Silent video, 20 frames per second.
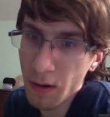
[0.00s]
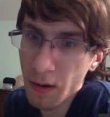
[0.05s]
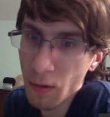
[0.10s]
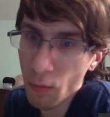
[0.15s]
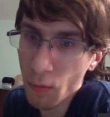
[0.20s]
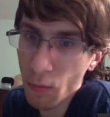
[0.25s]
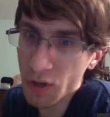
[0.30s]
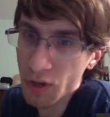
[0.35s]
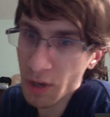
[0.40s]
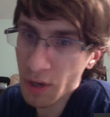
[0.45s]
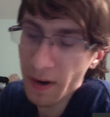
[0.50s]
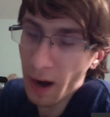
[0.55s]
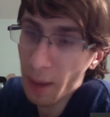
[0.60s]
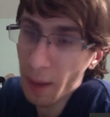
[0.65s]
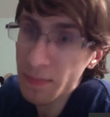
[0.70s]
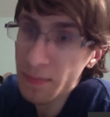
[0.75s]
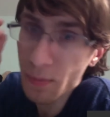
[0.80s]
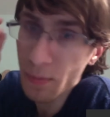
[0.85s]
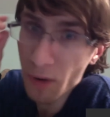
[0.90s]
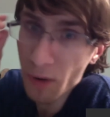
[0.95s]
Which, I mean,
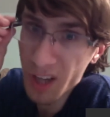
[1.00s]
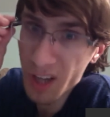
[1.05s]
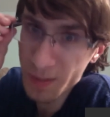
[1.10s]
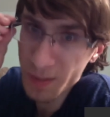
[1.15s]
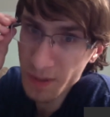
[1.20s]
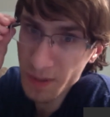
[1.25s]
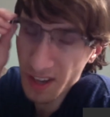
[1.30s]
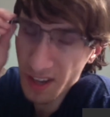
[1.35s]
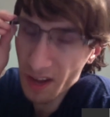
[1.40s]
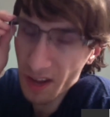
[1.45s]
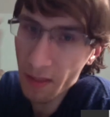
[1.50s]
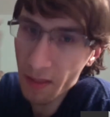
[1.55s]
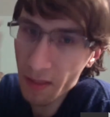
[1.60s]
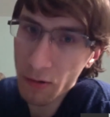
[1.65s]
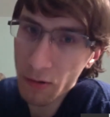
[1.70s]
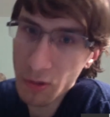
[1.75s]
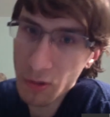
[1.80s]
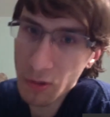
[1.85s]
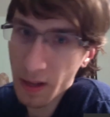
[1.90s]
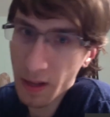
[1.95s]
I'm surprised because I thought
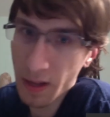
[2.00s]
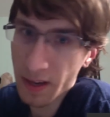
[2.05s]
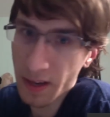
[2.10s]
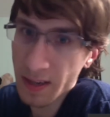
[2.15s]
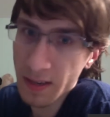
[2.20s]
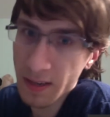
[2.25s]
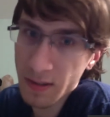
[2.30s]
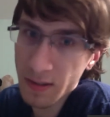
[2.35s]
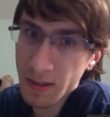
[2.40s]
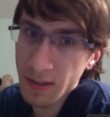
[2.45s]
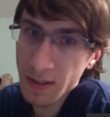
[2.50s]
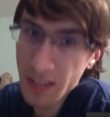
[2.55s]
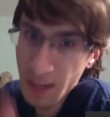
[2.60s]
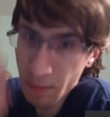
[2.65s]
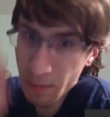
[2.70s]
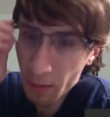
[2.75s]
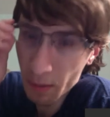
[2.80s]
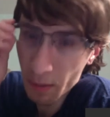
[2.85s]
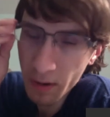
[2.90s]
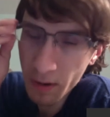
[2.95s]
those would, like,
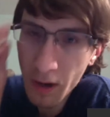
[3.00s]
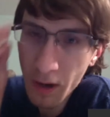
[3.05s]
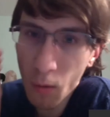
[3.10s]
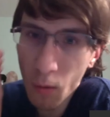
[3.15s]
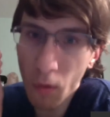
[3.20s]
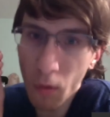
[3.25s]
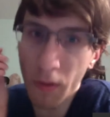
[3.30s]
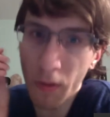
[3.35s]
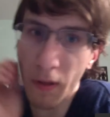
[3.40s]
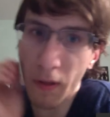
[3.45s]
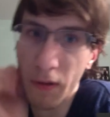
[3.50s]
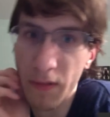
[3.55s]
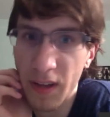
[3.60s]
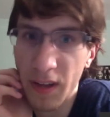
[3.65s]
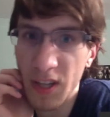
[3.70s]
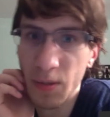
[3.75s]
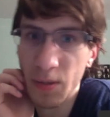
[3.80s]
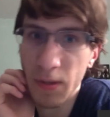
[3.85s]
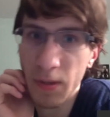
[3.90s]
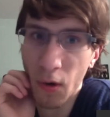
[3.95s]
keep up with the other
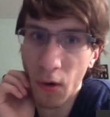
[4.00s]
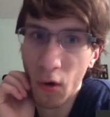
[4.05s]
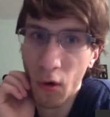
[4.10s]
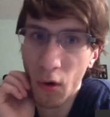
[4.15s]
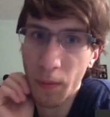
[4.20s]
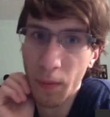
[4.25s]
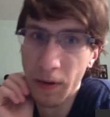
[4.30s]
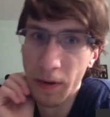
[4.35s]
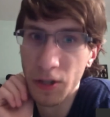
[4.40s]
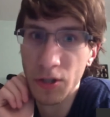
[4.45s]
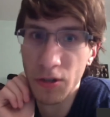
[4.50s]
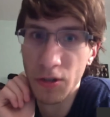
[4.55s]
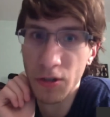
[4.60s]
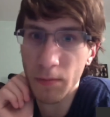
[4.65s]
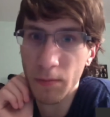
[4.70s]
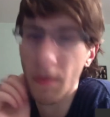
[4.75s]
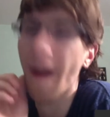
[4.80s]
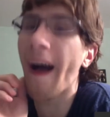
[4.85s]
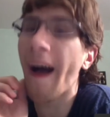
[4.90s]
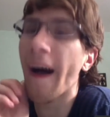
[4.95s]
things, but the older
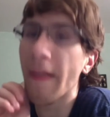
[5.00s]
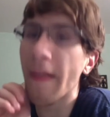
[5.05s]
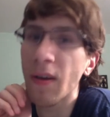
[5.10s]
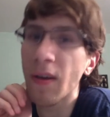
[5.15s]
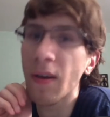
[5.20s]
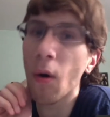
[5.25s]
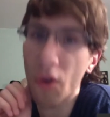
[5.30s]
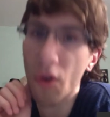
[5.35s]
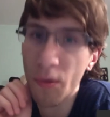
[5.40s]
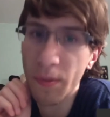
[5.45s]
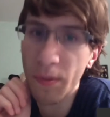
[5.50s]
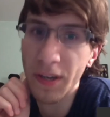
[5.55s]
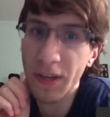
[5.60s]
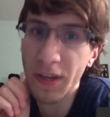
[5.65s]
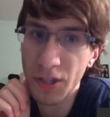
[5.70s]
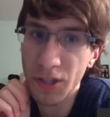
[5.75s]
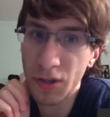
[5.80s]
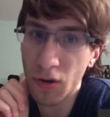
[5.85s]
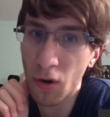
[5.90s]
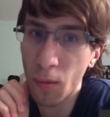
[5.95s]

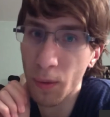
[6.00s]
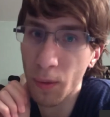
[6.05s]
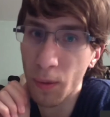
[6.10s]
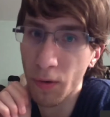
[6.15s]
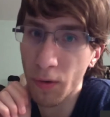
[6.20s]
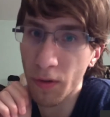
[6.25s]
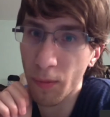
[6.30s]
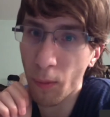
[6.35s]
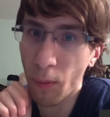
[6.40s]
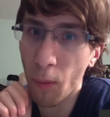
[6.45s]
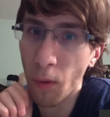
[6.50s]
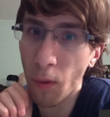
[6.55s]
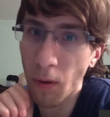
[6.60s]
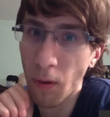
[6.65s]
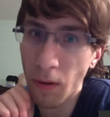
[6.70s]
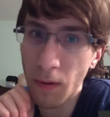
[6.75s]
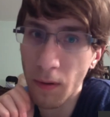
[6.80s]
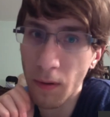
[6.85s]
PGs are normally worth more.